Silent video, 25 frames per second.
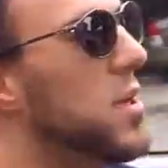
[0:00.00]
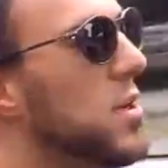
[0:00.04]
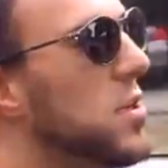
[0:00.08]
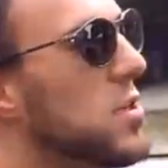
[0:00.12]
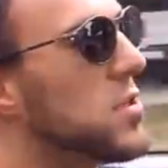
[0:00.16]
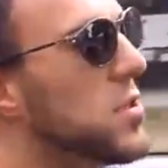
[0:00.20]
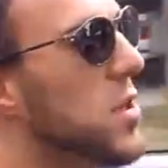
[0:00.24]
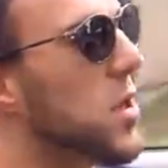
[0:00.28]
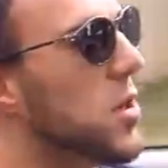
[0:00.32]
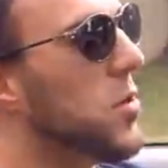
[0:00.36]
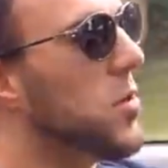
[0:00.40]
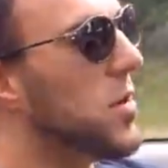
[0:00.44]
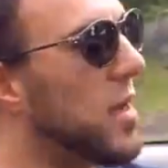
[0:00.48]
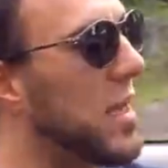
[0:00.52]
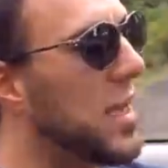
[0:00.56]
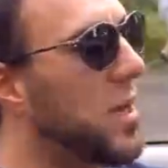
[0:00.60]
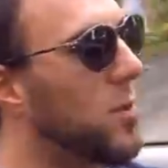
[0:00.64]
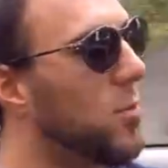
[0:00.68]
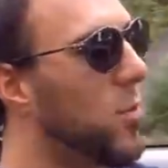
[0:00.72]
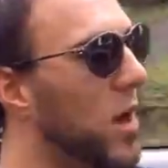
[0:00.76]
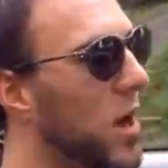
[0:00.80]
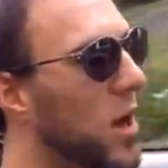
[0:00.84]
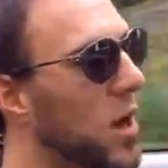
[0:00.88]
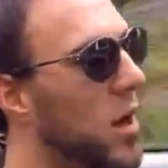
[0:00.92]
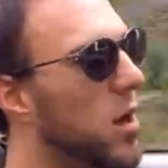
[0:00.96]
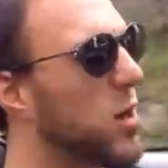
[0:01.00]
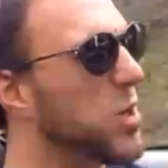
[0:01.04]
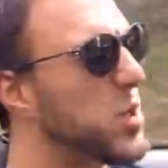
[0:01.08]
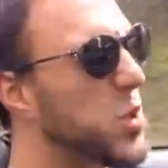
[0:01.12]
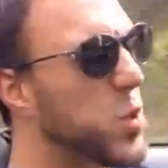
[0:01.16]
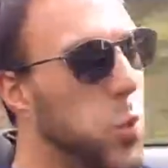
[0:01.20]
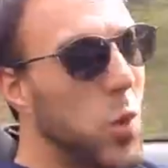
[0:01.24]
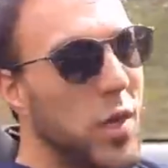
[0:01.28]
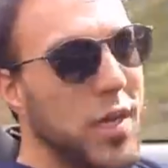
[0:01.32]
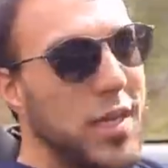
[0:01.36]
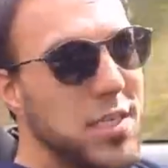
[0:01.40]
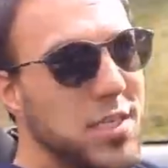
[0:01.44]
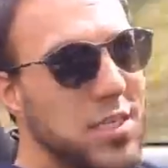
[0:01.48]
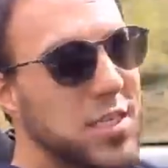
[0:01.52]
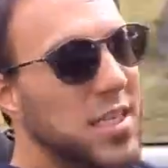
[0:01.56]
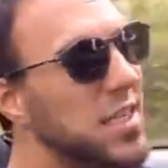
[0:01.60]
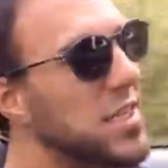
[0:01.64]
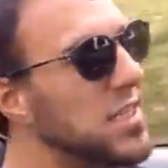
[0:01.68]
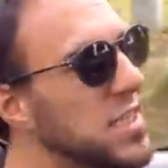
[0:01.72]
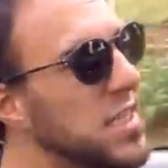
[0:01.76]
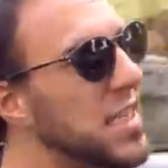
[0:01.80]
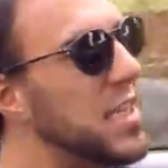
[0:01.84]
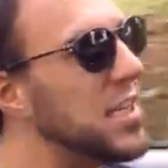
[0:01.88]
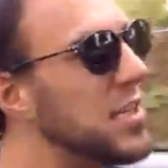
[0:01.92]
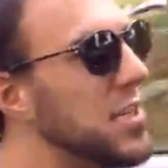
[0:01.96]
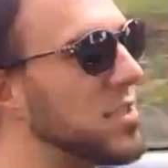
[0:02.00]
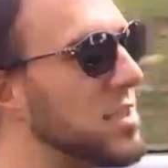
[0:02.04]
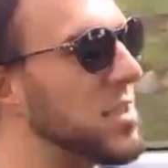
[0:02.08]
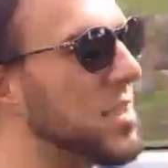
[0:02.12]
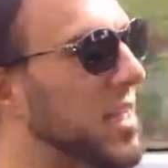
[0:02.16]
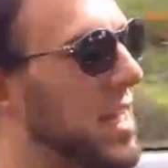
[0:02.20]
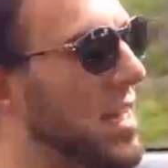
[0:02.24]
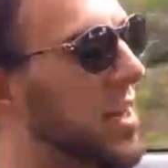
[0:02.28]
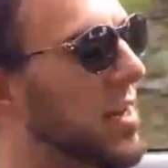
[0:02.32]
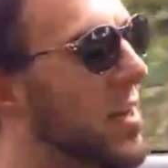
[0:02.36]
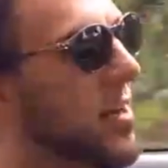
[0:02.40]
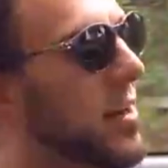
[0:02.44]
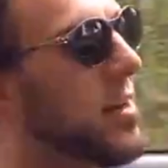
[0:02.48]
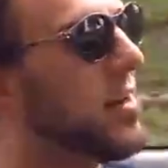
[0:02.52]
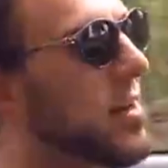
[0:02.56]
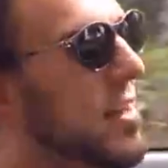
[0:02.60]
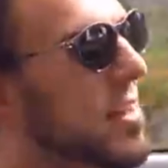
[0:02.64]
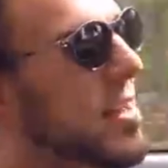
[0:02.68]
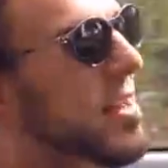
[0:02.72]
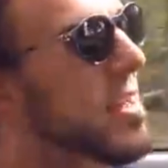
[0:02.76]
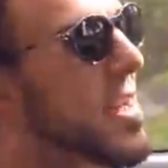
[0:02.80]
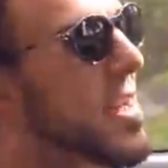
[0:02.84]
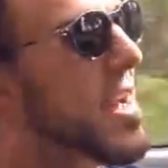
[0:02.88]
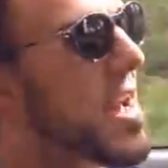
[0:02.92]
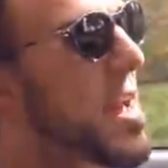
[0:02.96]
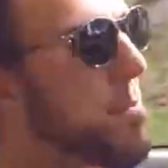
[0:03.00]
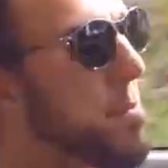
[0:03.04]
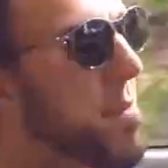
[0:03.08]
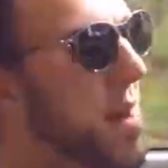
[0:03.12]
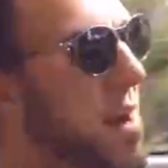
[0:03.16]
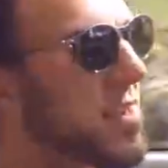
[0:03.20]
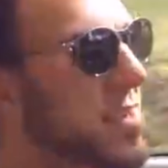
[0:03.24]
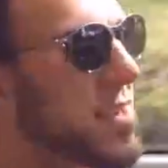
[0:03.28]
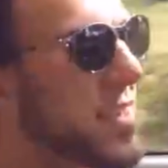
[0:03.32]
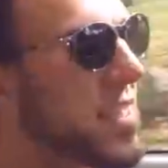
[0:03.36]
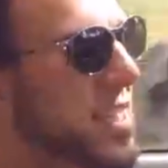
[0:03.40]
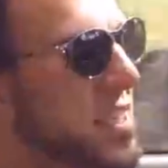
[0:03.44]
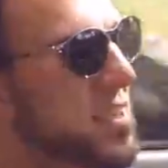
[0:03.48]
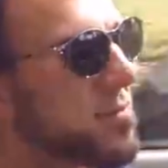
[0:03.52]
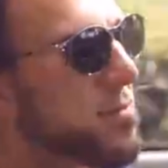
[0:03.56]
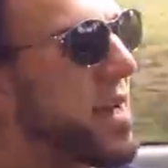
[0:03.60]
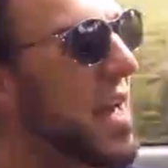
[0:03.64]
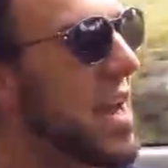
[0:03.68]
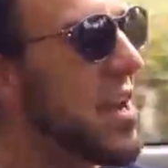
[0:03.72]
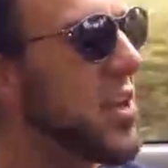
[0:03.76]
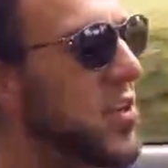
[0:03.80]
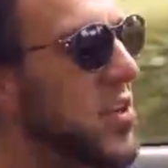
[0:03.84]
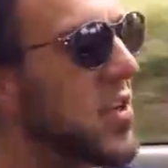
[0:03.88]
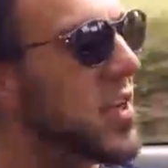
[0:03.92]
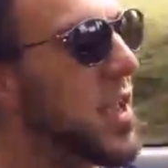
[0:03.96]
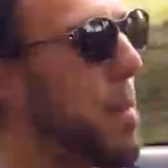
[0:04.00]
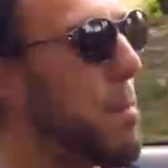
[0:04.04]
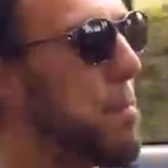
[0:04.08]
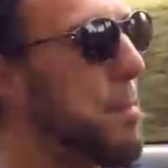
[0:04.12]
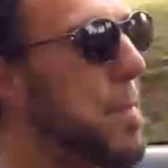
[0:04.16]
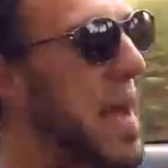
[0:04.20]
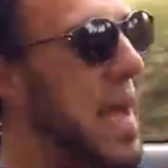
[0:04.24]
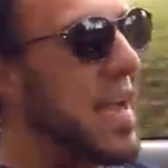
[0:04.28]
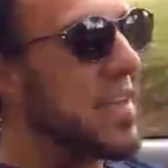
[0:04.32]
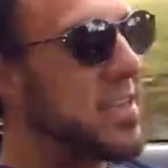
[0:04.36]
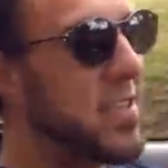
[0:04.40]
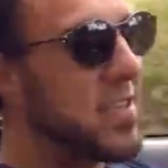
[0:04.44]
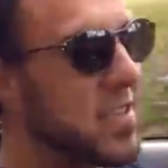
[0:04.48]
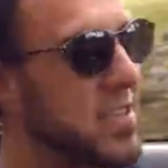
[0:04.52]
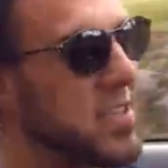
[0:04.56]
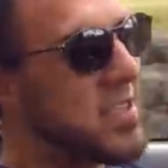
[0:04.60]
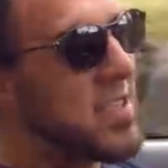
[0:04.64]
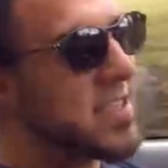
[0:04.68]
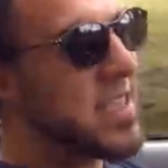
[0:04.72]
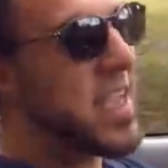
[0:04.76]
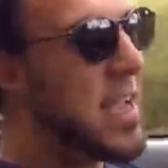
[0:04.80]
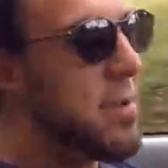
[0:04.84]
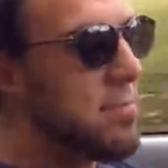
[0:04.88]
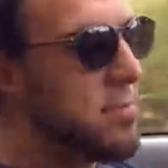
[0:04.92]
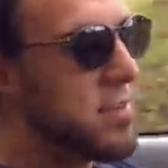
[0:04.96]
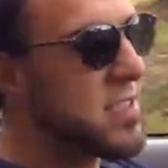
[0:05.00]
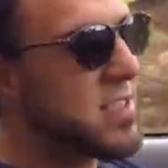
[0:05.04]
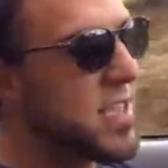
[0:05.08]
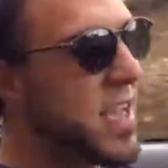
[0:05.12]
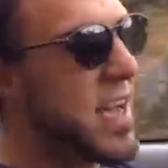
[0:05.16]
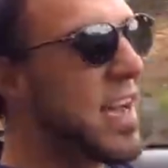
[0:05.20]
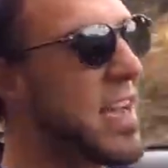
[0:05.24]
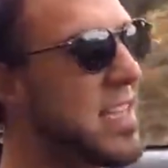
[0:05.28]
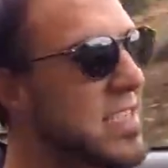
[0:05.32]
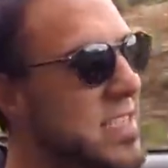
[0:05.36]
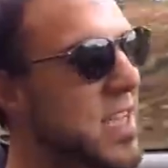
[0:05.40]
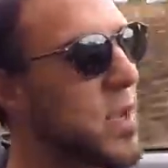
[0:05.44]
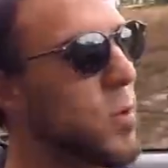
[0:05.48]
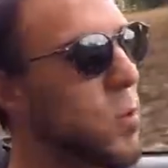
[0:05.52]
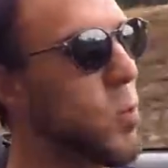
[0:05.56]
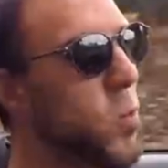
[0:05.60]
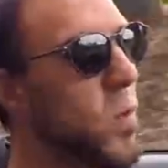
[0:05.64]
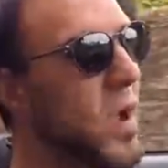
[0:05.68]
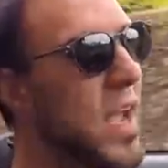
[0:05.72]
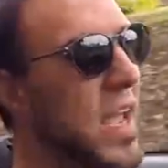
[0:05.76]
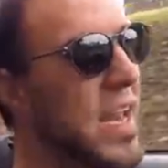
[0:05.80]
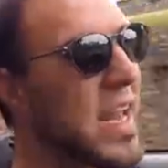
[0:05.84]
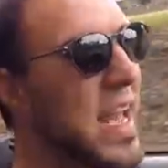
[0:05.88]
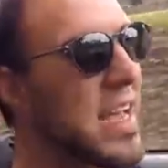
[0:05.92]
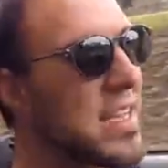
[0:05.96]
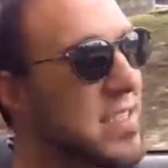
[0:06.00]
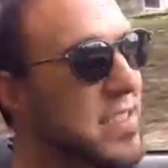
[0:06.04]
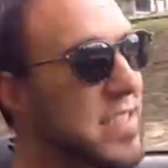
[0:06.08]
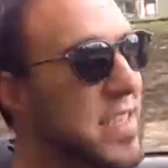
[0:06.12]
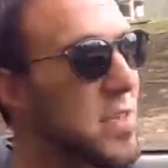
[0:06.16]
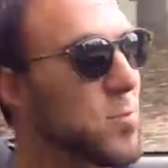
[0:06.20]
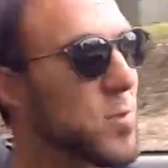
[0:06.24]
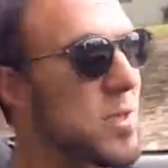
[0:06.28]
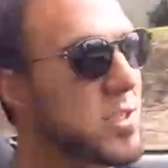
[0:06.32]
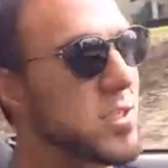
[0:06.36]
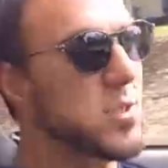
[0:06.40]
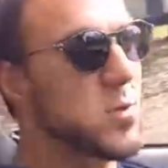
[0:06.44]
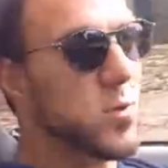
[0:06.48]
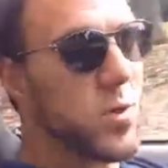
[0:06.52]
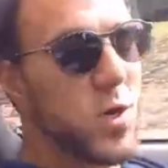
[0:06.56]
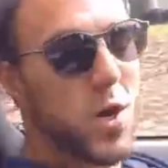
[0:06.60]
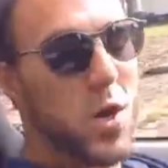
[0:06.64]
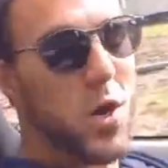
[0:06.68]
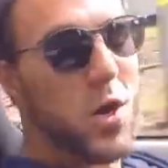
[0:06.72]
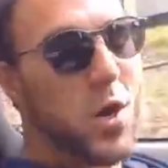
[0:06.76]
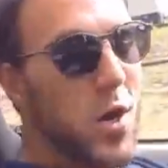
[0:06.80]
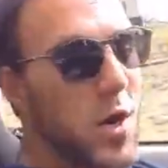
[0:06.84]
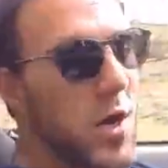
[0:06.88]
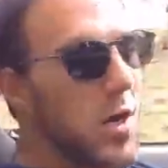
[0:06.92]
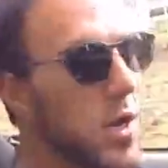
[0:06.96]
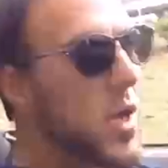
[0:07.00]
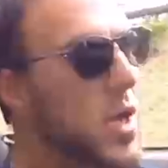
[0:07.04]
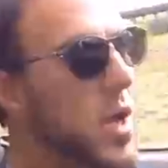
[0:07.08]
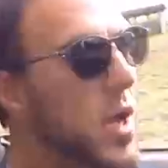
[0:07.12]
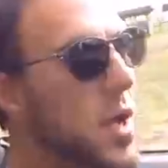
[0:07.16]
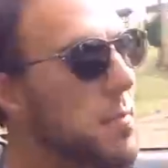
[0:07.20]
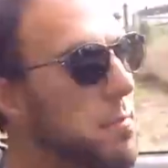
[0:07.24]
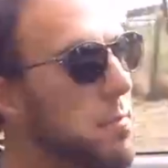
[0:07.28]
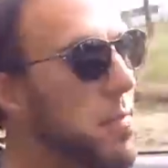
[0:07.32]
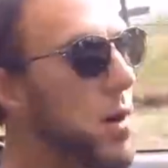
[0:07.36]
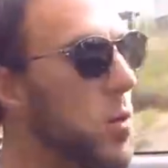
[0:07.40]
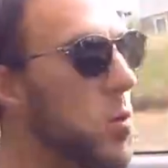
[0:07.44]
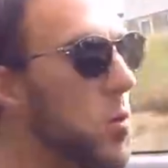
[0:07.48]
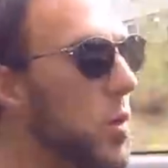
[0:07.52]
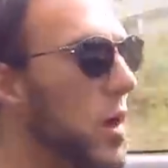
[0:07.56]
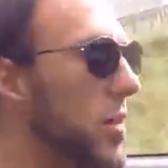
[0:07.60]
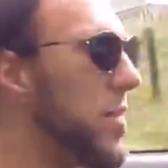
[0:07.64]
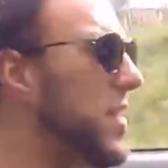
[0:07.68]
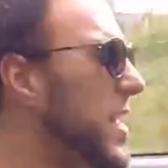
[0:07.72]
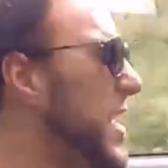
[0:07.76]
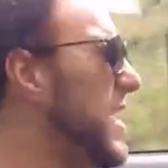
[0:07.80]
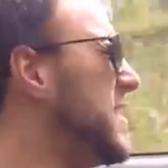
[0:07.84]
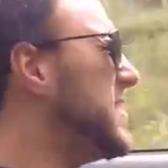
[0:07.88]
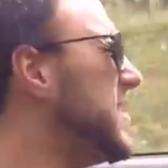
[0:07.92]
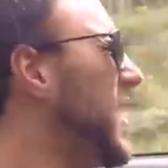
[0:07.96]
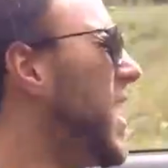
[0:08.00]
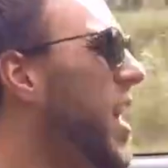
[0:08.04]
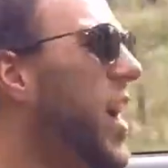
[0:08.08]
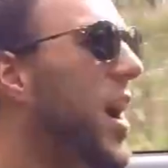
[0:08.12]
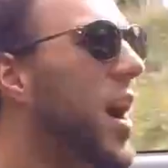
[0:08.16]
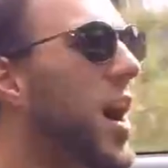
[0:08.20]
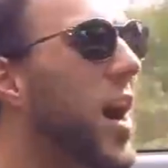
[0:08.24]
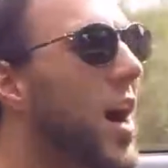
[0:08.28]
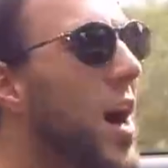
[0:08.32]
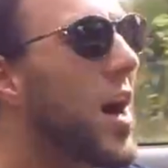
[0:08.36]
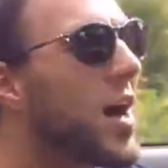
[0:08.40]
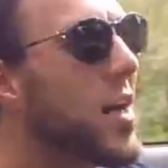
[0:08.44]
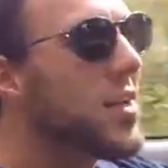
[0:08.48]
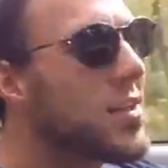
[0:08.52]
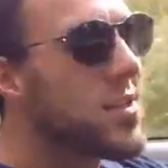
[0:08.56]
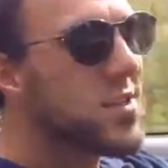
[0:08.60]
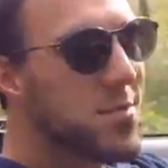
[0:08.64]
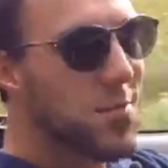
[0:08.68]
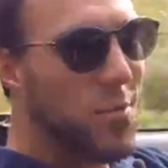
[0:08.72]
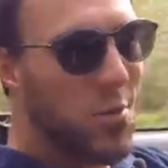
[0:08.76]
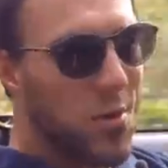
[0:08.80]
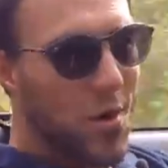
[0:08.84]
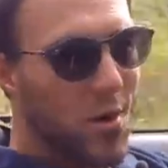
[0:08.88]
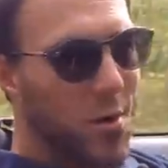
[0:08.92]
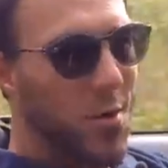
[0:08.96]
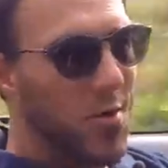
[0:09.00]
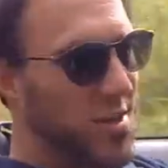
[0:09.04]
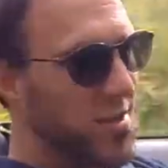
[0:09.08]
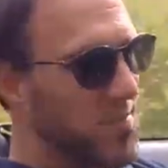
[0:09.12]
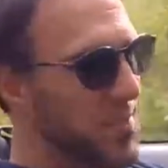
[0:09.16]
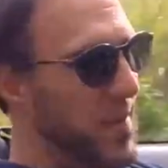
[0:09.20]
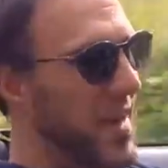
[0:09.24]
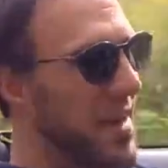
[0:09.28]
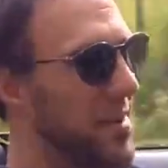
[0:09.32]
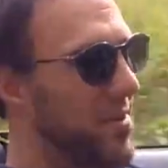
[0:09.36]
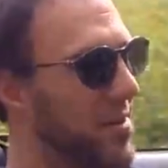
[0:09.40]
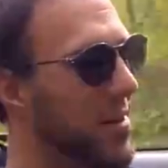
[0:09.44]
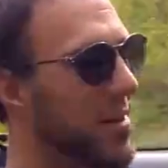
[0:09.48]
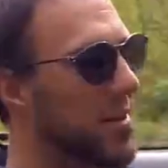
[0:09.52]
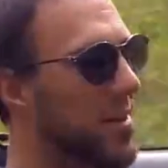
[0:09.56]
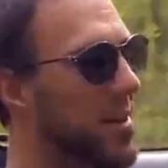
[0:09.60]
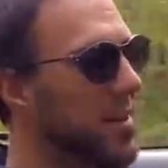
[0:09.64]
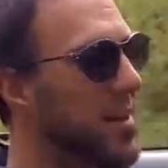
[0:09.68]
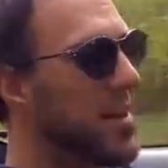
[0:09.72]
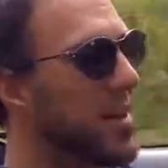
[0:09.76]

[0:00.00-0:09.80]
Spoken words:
So here we are 26 years later, and Mazda has managed to get back to the same size and weight as the original car, but with tons more horsepower.